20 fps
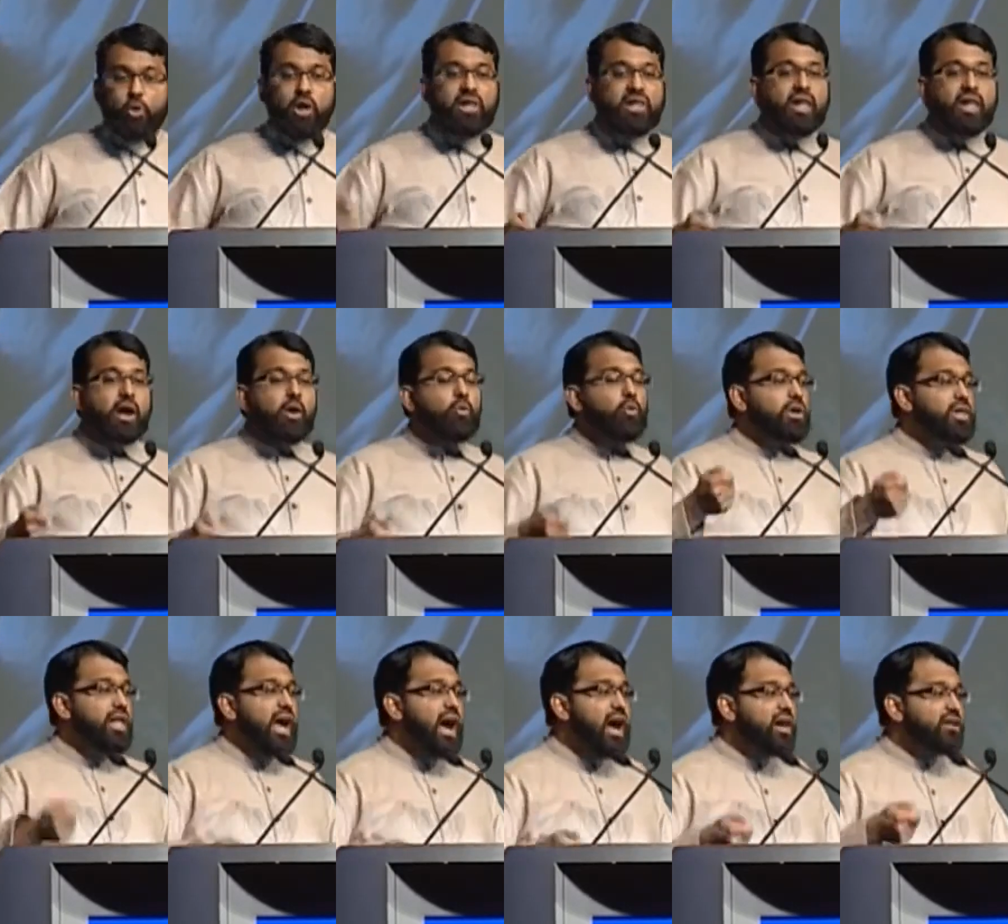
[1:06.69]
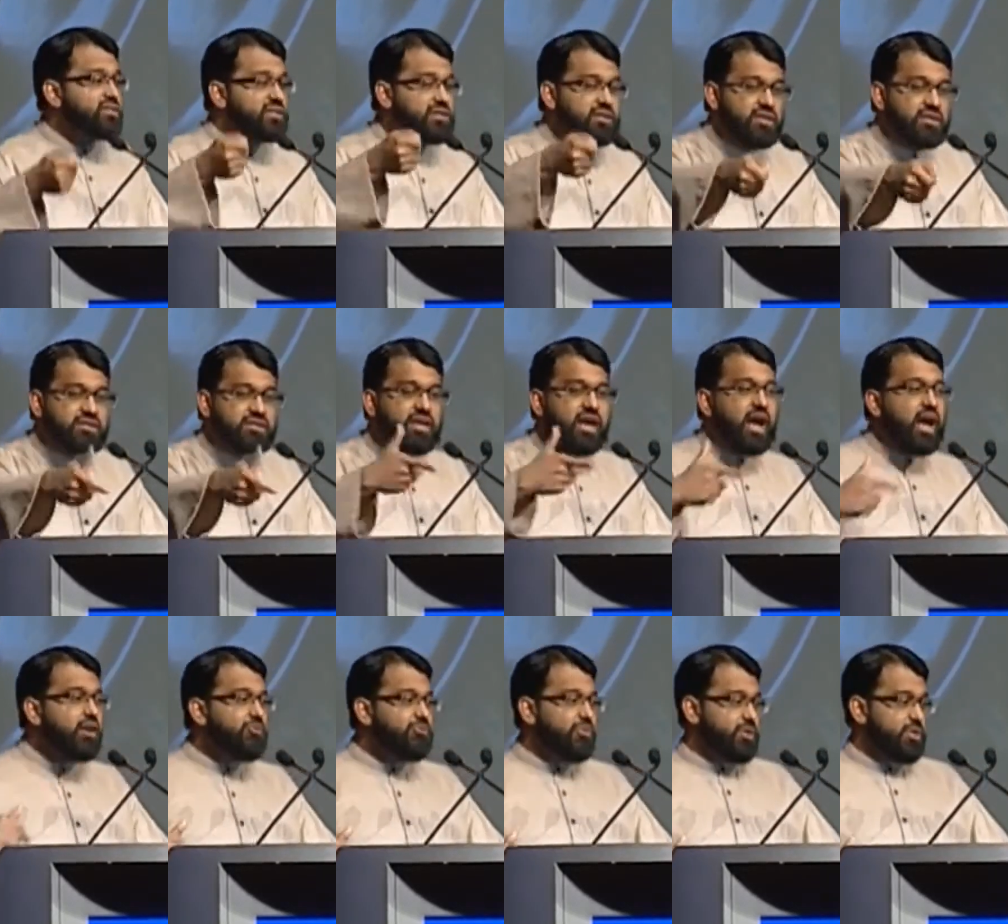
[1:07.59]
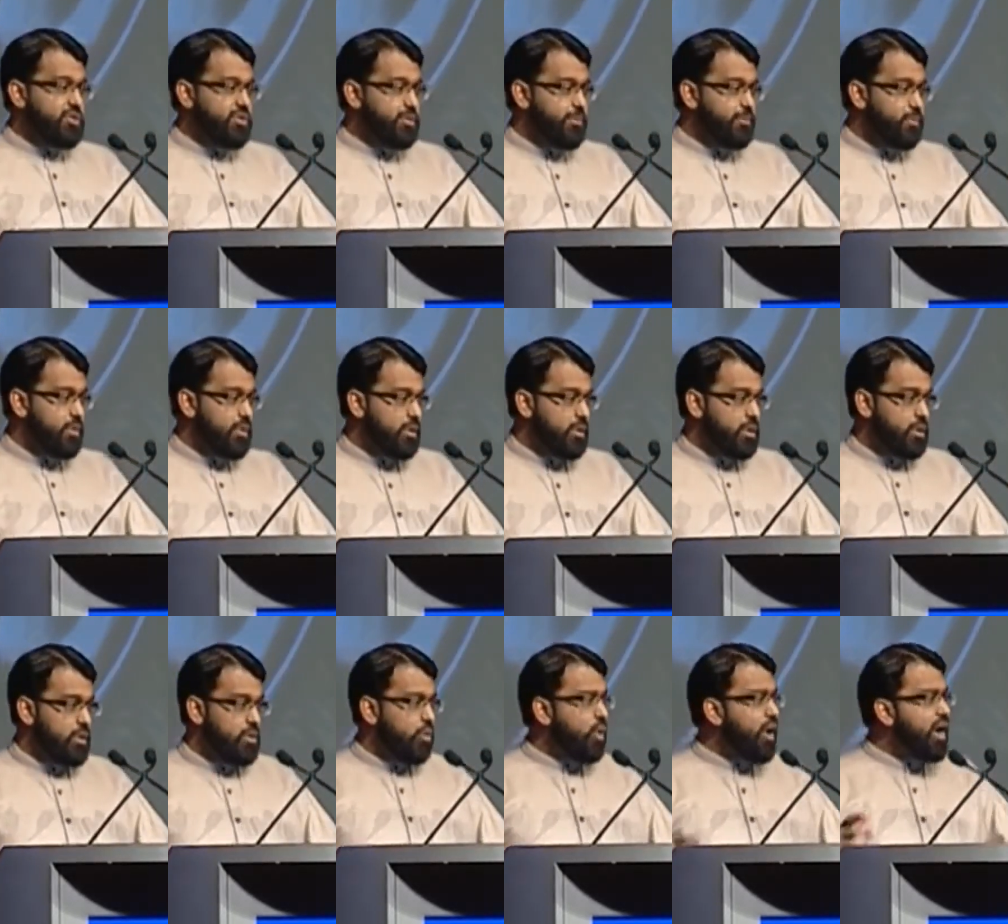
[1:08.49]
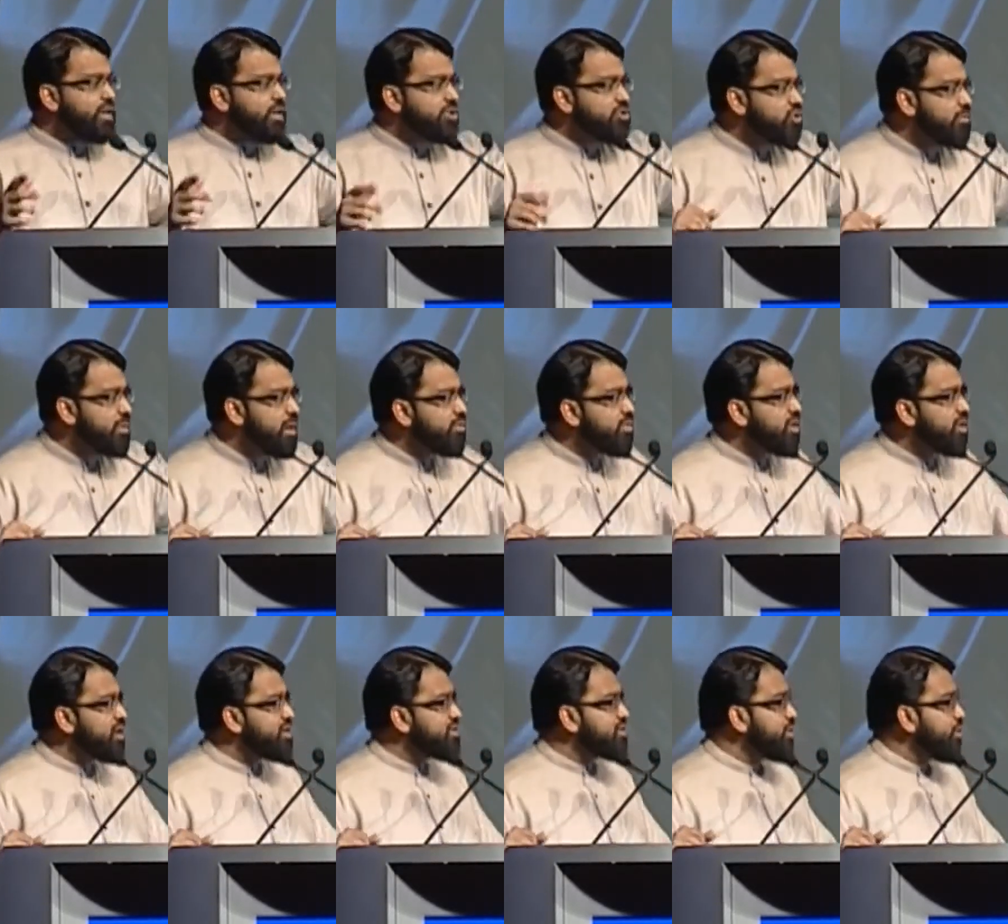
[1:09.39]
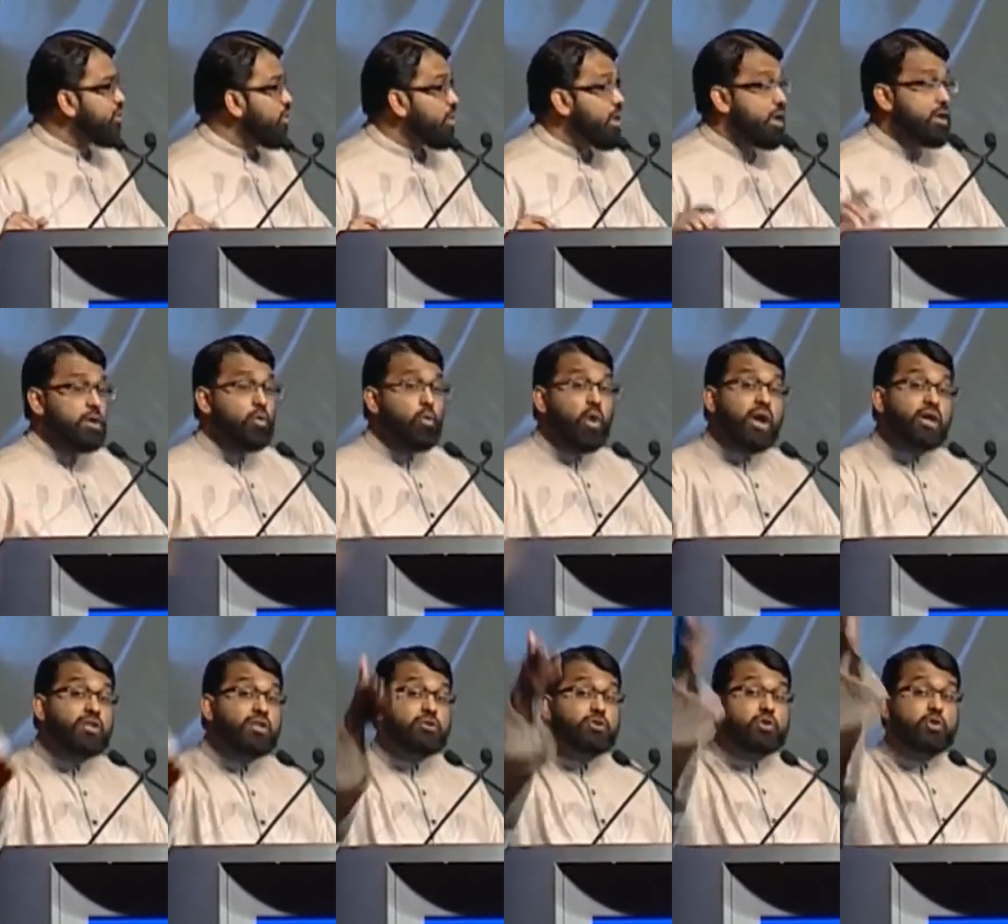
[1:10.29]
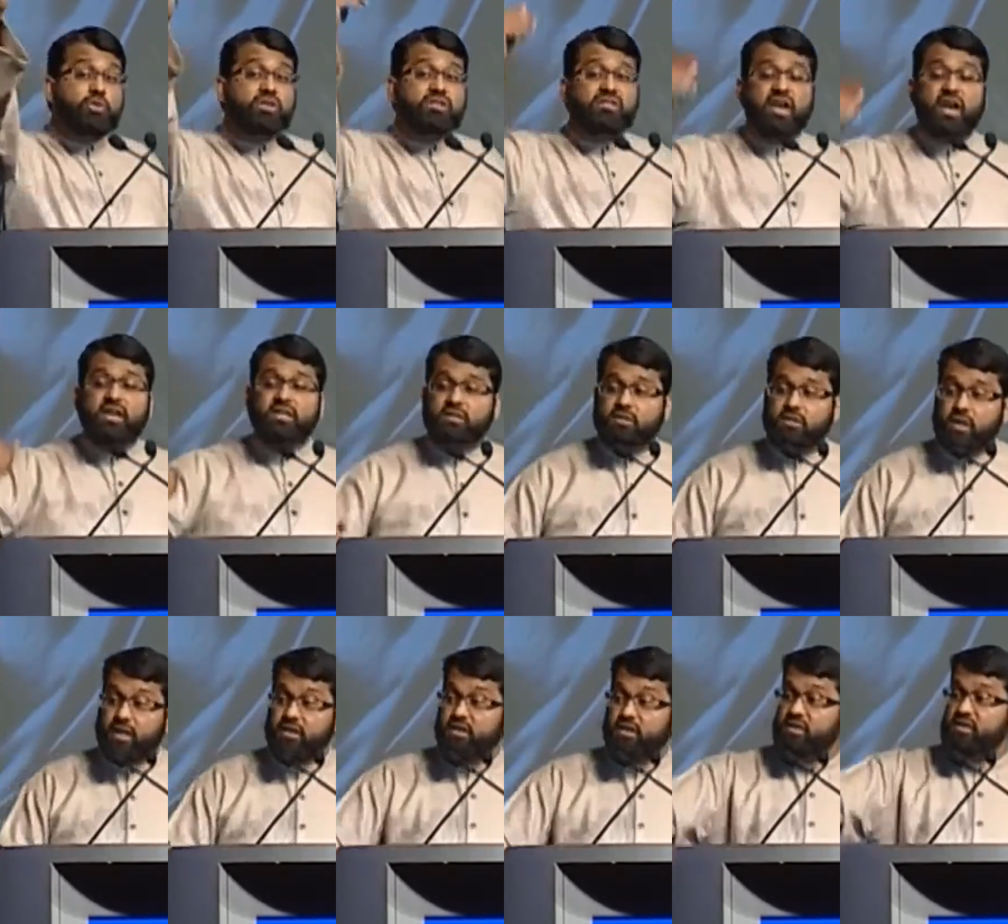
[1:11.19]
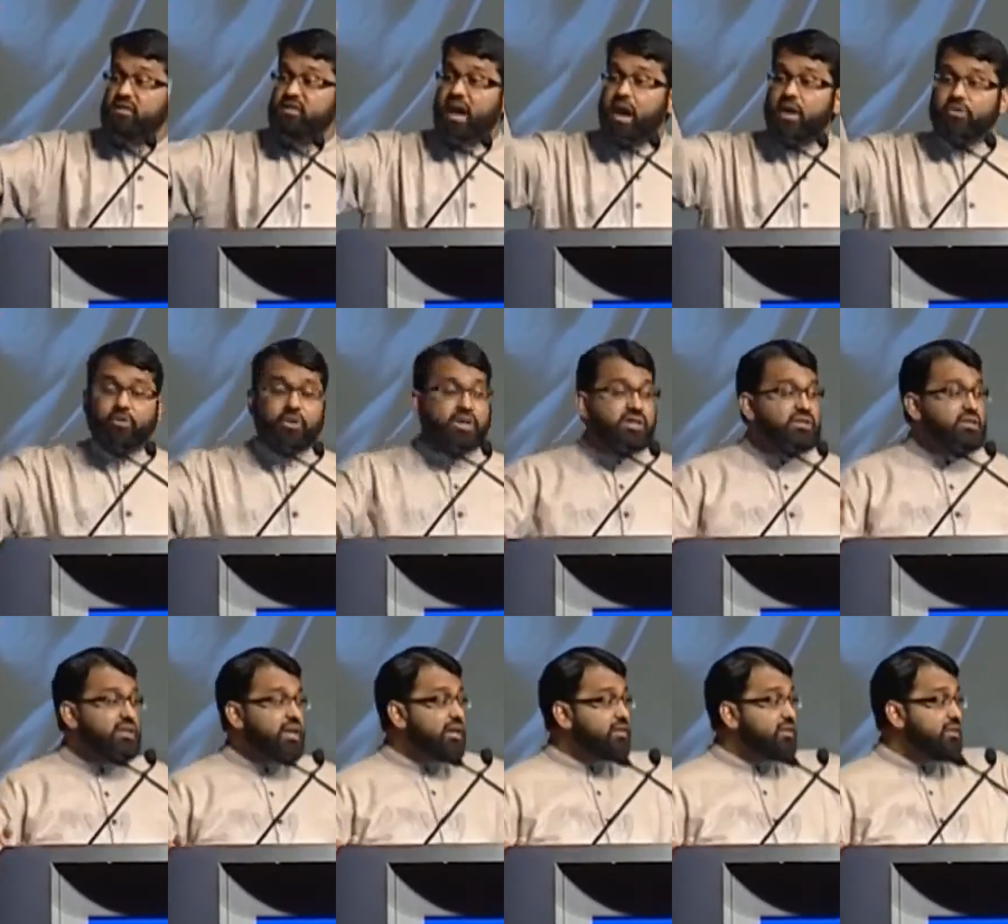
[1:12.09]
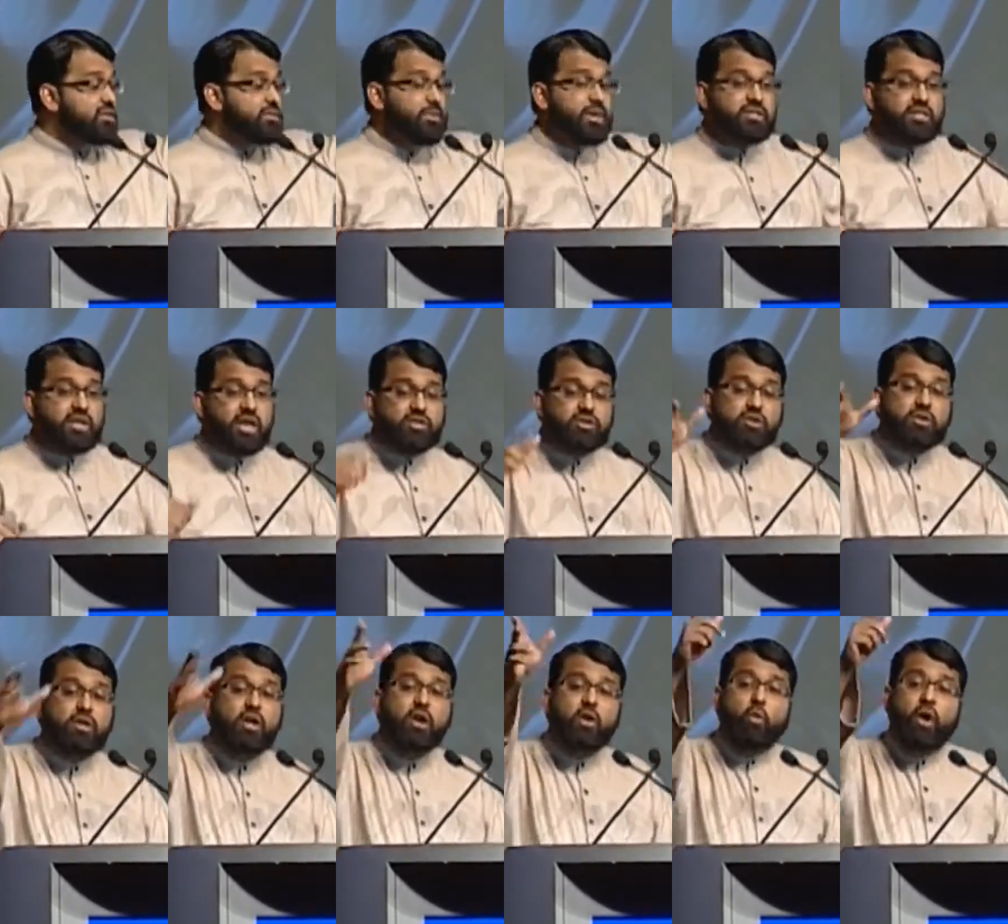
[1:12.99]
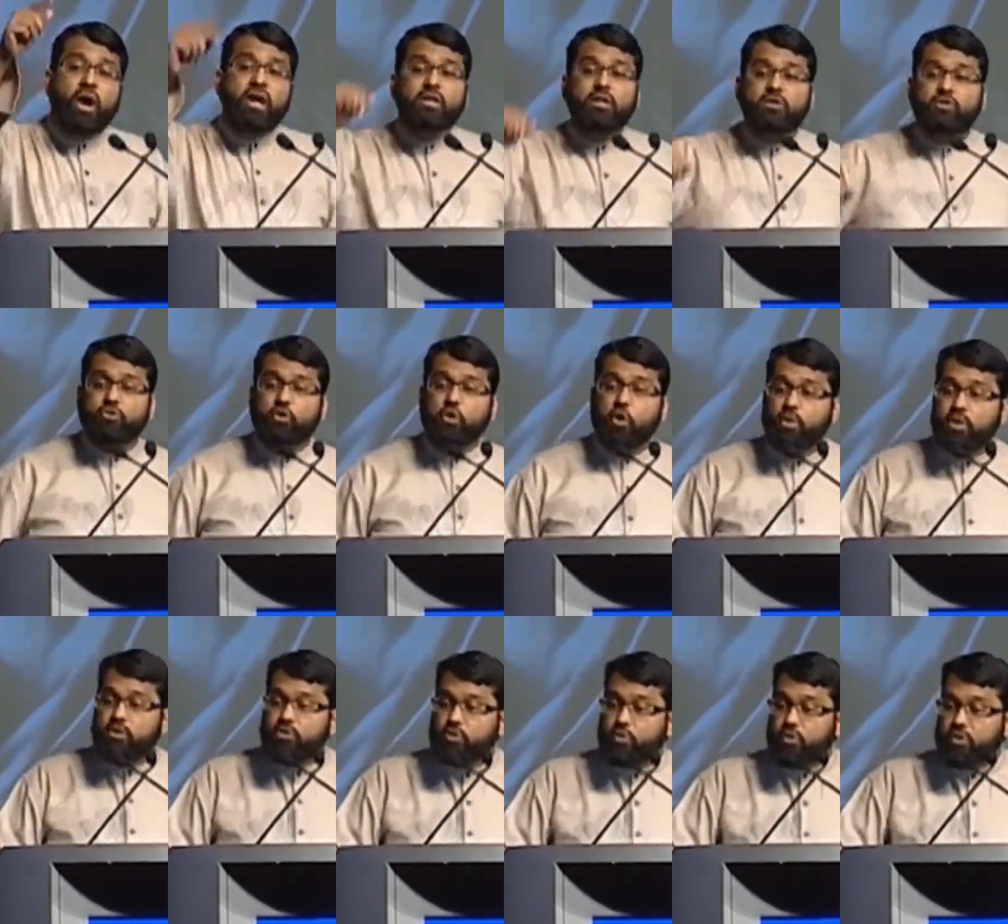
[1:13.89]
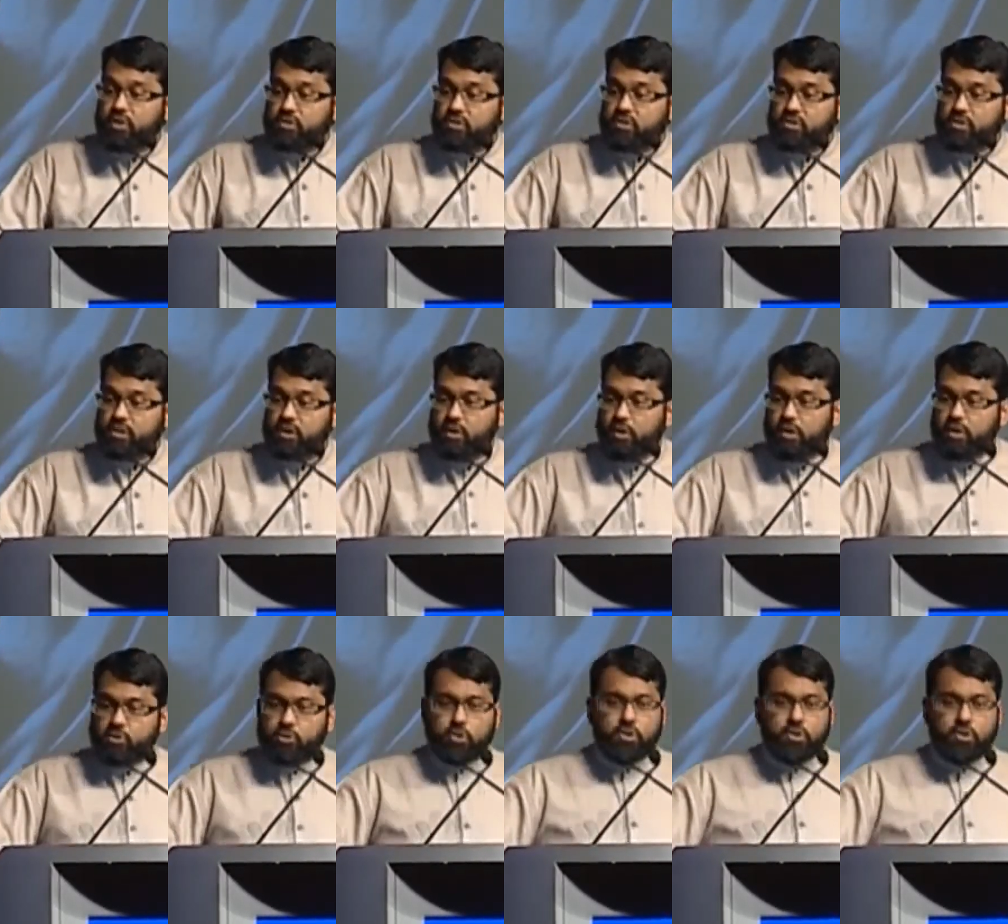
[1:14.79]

So Allah will ask this Hafidh, why did you memorize the Quran, and why did you recite at these gatherings and at these masajid? Why did you go and do this?